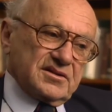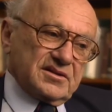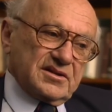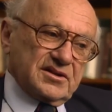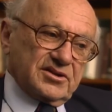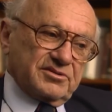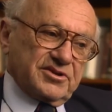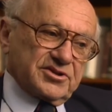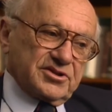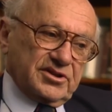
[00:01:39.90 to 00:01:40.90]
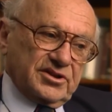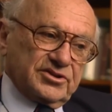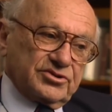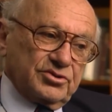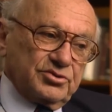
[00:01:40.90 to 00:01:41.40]
And the question
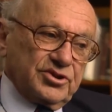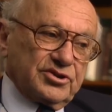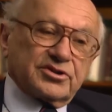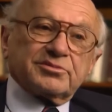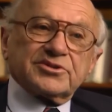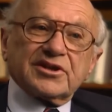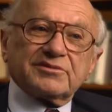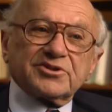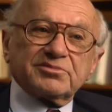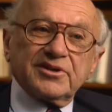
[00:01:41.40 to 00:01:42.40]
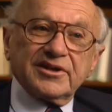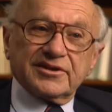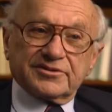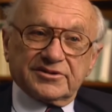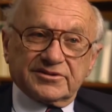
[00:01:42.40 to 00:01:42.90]
is, who determines how much money
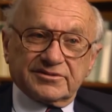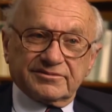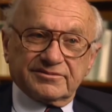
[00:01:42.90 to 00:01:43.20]
there is?